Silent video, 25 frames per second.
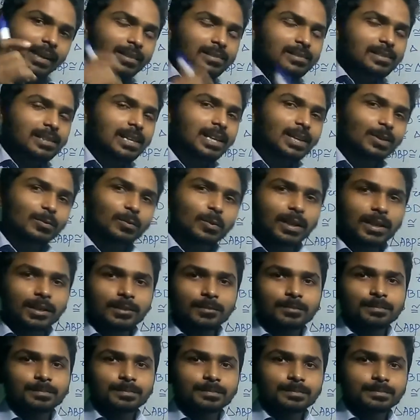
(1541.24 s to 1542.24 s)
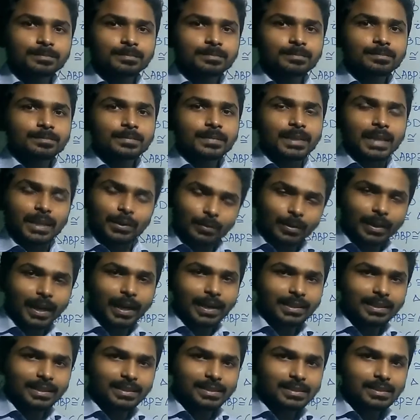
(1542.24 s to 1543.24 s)
angles are equal? Can we
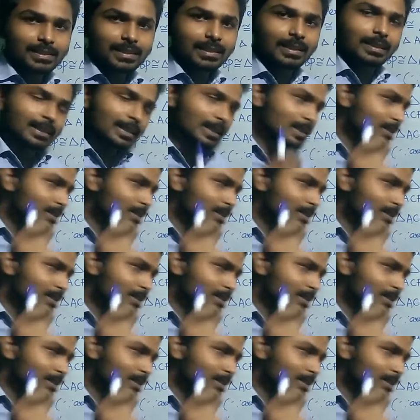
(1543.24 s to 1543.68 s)
write it?